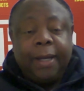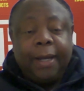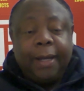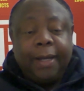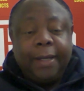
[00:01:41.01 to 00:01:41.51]

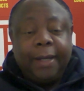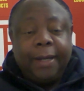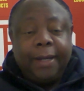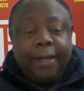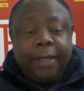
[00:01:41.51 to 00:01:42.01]
And
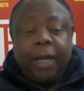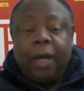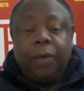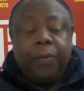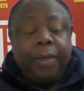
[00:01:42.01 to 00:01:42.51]
then
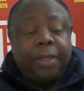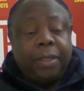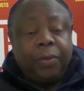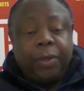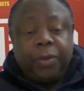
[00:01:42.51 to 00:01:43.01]
yeah, we are
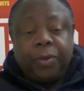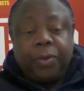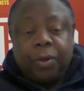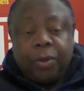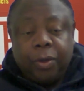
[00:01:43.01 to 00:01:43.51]
still going to
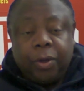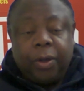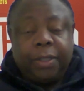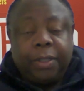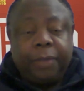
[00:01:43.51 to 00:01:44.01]
talk a
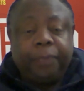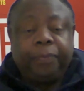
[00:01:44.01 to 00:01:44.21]
lot.